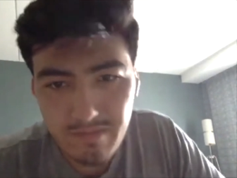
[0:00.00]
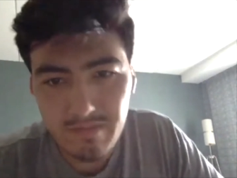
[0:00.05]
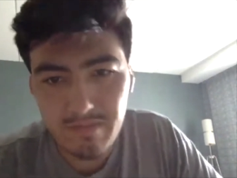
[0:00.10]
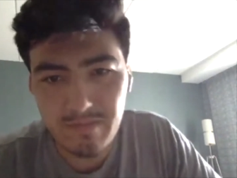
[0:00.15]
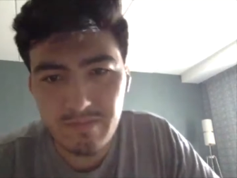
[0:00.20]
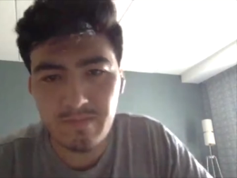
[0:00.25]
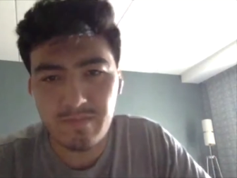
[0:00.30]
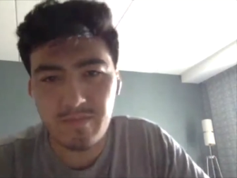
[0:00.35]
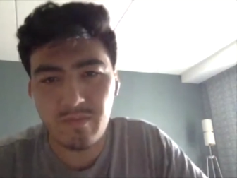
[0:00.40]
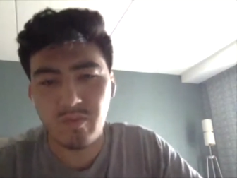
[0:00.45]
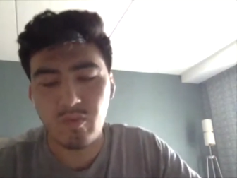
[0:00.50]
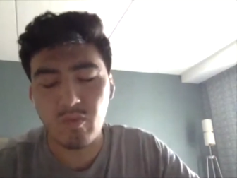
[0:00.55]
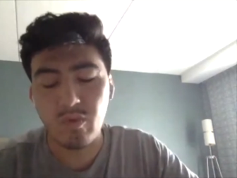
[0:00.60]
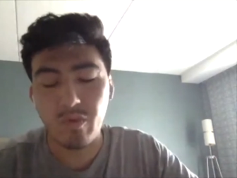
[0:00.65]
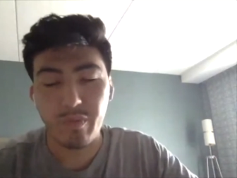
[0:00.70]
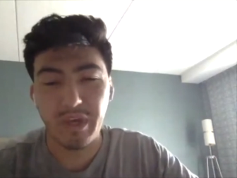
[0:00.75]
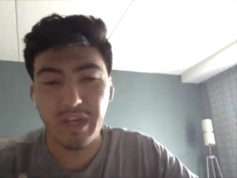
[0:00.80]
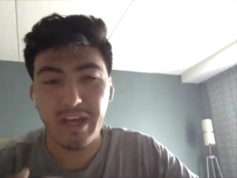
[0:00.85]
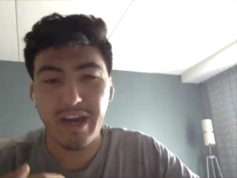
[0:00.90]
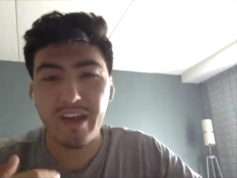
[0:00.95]
when
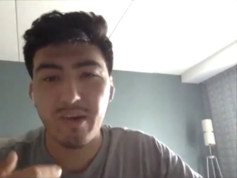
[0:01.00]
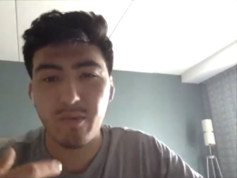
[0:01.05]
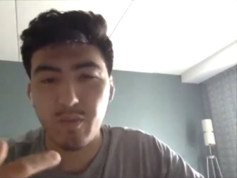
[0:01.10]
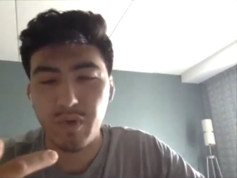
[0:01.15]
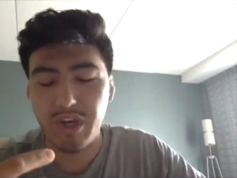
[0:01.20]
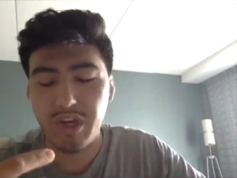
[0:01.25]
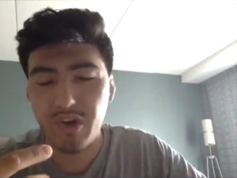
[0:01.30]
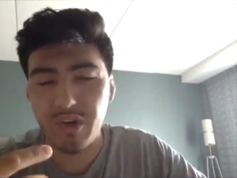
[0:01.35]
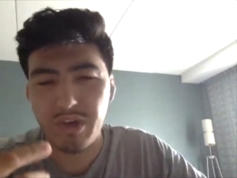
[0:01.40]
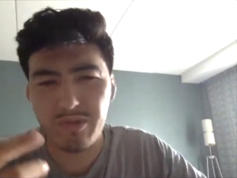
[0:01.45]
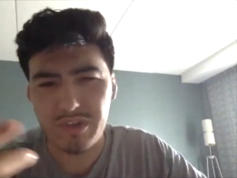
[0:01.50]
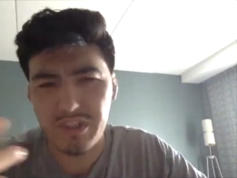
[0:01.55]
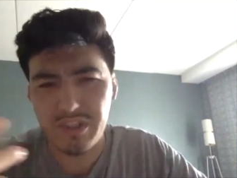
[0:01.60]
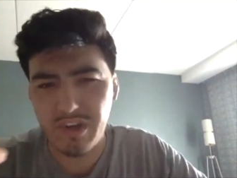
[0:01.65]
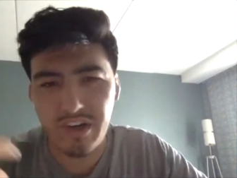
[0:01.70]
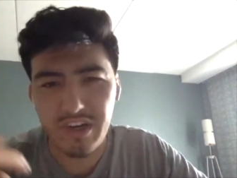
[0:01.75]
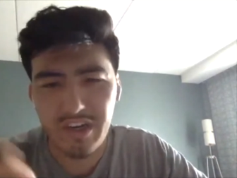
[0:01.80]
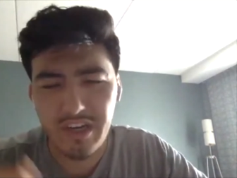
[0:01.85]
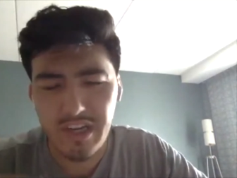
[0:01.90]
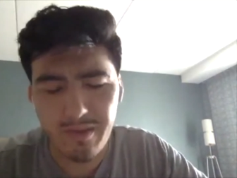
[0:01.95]
we got him, we know he was
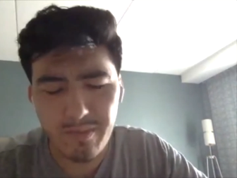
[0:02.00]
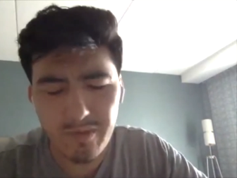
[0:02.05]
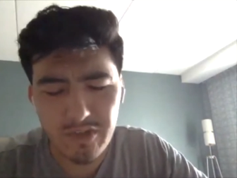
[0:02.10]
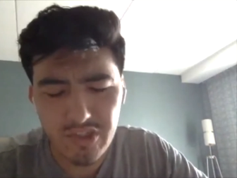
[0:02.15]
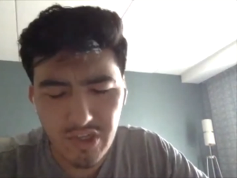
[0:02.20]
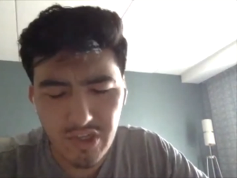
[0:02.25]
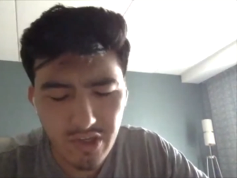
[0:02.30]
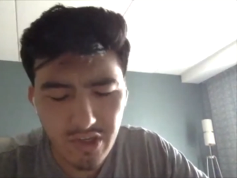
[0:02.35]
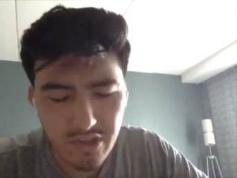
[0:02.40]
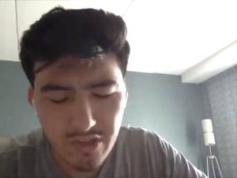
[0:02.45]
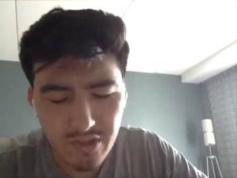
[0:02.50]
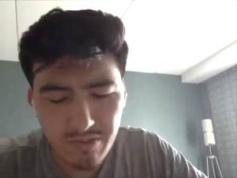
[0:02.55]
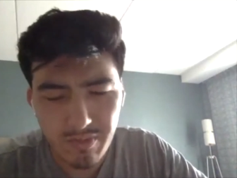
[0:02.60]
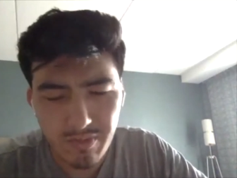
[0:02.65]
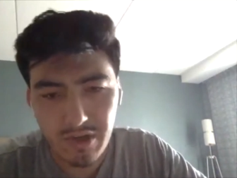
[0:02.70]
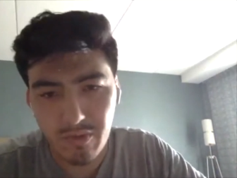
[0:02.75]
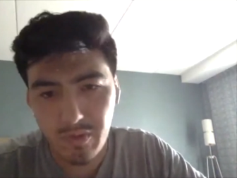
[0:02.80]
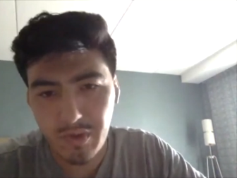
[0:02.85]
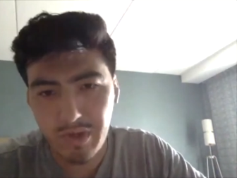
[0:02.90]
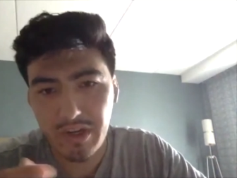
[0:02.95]
already damaged goods,
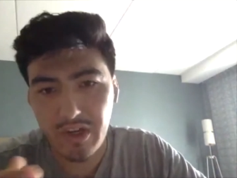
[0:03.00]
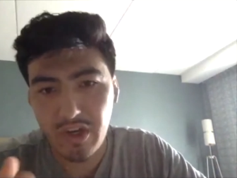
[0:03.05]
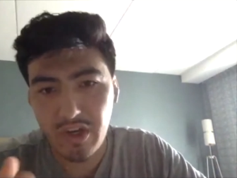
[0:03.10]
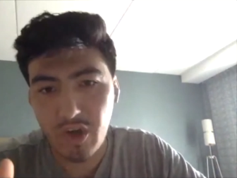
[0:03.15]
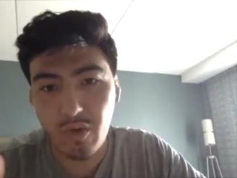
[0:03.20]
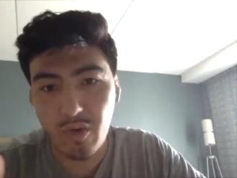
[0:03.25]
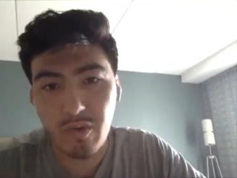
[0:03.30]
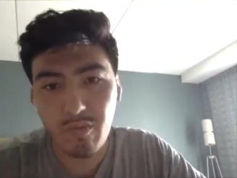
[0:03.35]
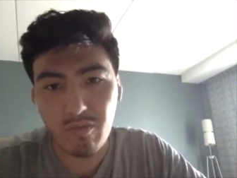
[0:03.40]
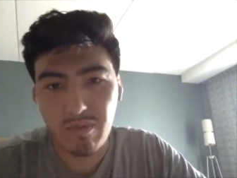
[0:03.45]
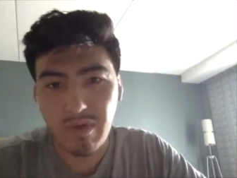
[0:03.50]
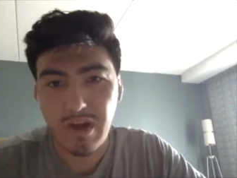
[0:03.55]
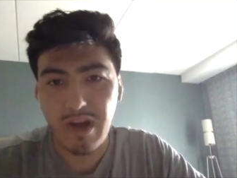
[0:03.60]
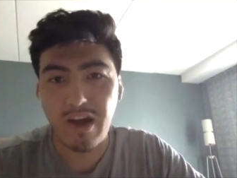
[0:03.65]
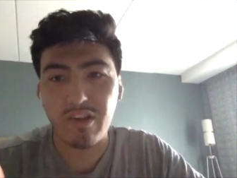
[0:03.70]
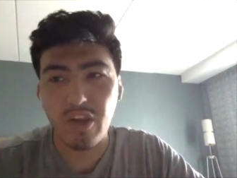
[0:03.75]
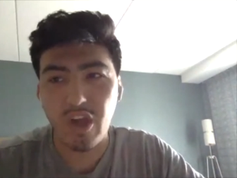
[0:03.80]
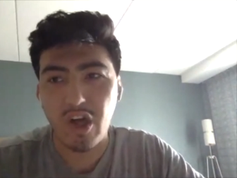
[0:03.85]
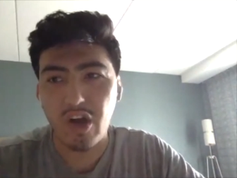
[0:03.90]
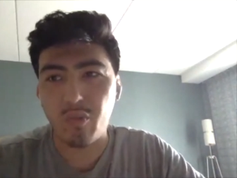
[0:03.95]
but we didn't know how
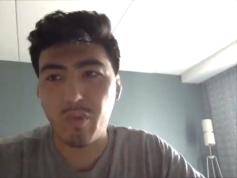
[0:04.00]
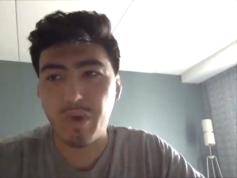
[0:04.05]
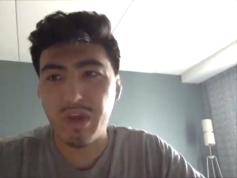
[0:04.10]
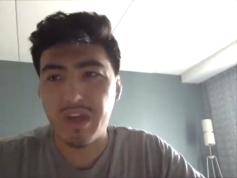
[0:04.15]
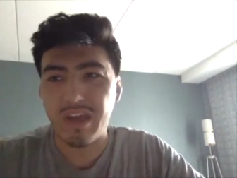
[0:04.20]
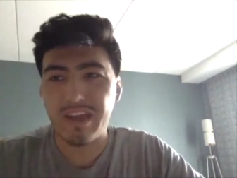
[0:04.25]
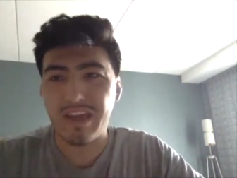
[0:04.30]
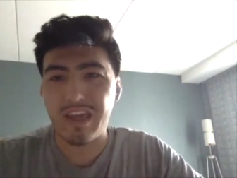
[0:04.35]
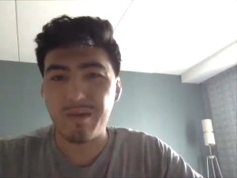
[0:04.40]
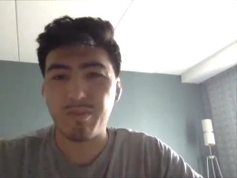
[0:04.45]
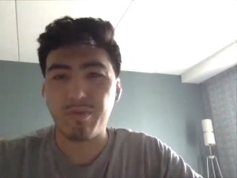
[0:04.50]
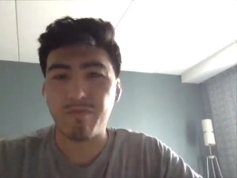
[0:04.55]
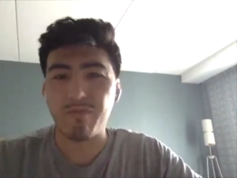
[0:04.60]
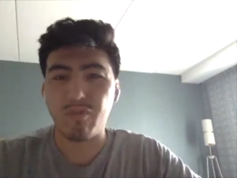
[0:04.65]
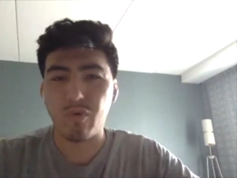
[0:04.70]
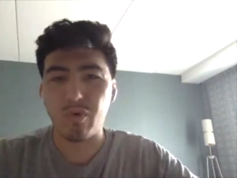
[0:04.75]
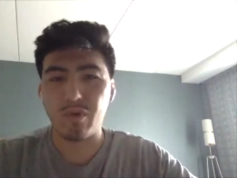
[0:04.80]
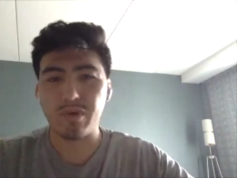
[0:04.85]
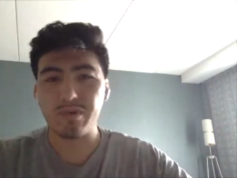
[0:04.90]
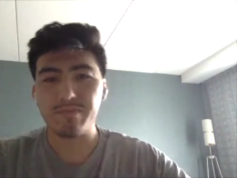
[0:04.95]
long we can keep him
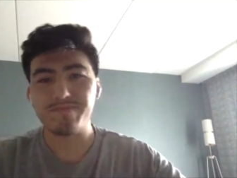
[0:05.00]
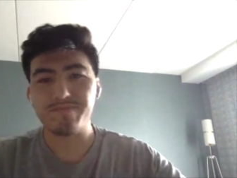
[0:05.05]
for.